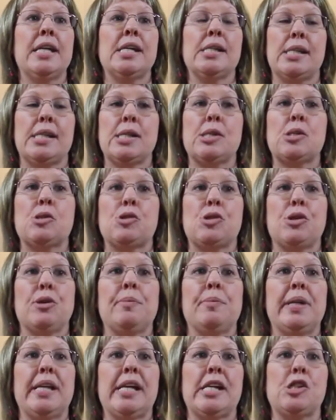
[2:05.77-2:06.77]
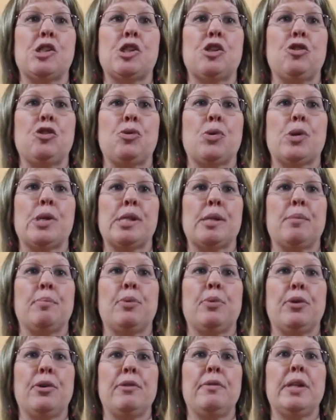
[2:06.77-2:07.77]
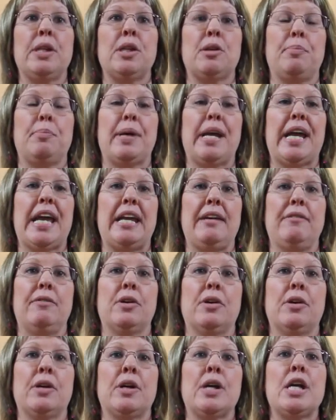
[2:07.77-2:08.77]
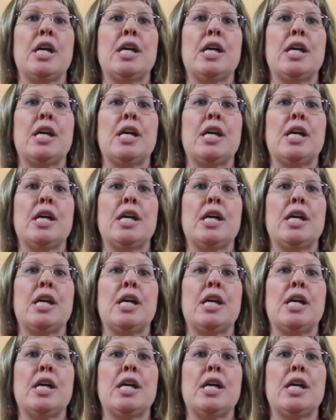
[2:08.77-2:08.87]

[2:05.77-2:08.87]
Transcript: since their termination towards improving their behavior